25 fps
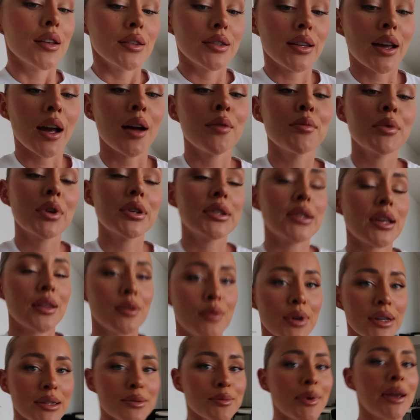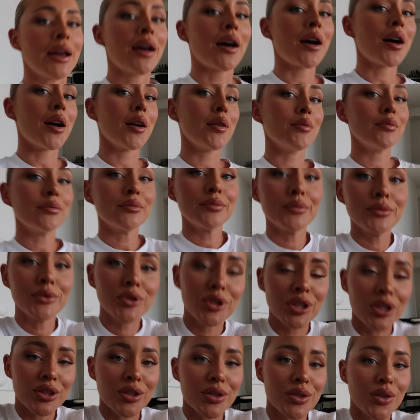down because otherwise my arm,
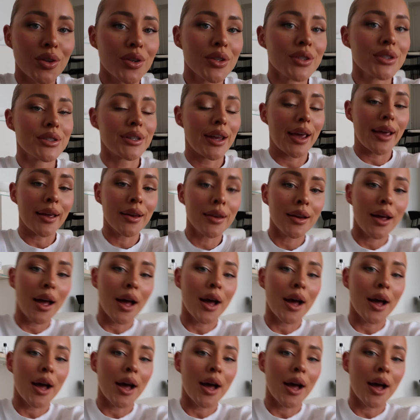she just goes dead.